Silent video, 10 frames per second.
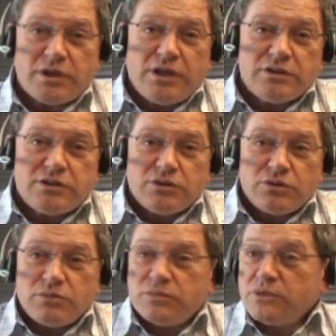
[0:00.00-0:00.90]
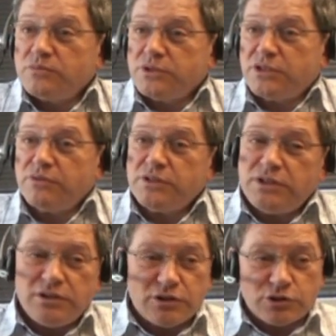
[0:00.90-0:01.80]
kids,
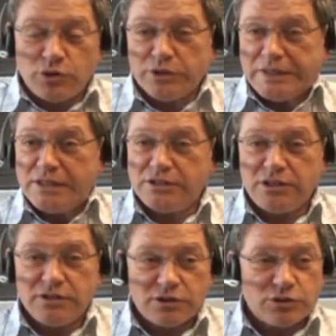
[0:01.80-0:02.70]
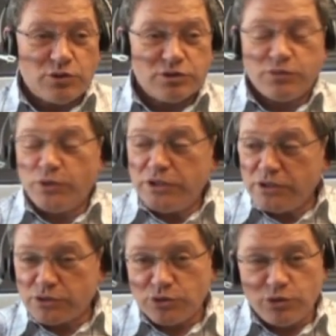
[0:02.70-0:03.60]
17 years old, 18 years old, 20
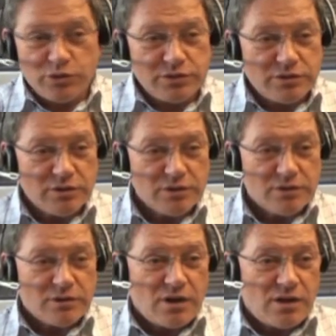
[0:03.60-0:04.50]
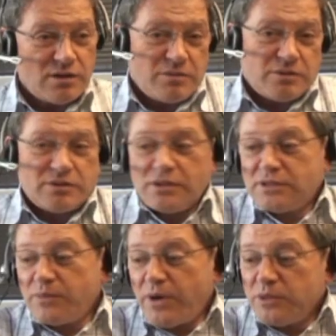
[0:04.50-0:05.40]
years old,
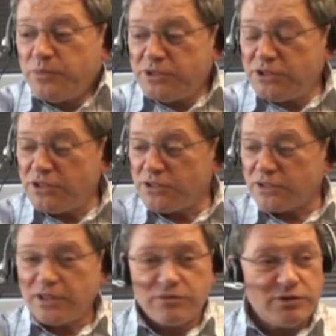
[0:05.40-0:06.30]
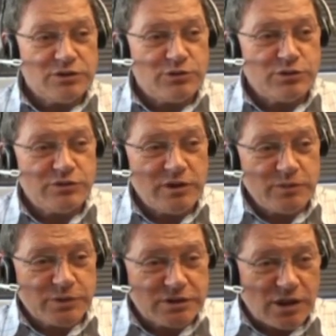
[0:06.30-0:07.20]
they might be senior level,
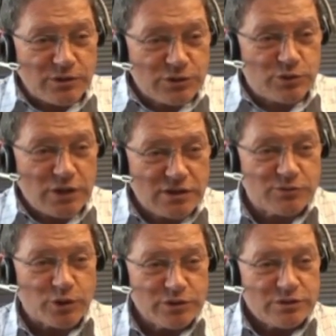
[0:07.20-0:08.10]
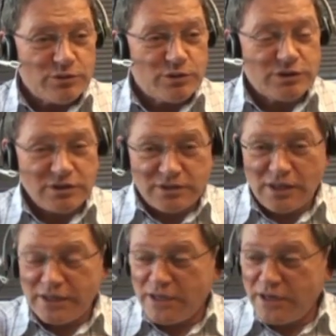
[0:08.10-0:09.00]
developers now in today's world.
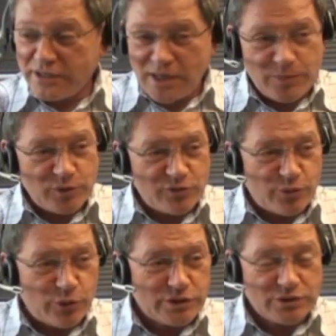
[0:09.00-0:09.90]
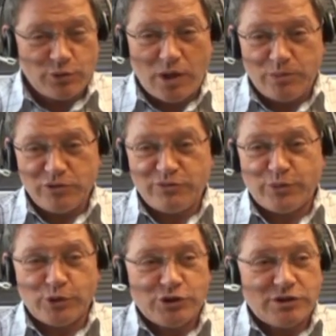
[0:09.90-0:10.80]
They read a couple of books, do a couple
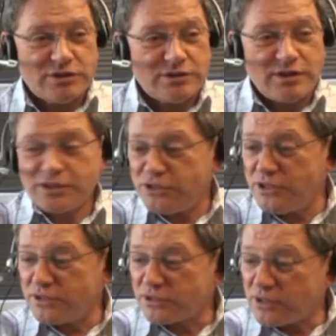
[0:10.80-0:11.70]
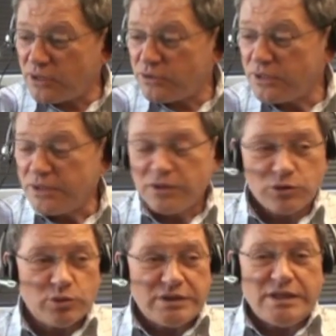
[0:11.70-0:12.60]
of projects. They are seniors now.
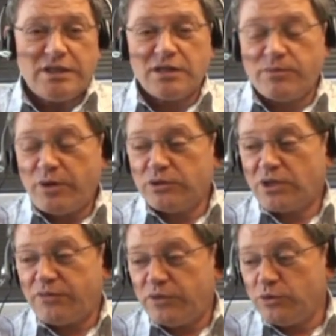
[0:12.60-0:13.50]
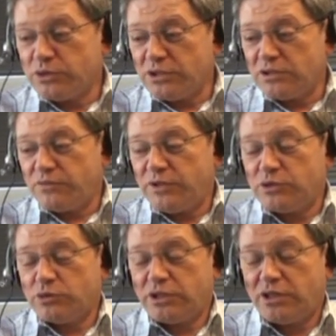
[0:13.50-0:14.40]
Do they care about graphic user
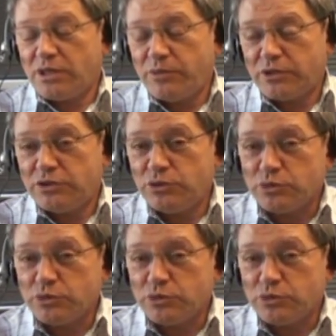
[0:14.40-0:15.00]
interface? Do they care about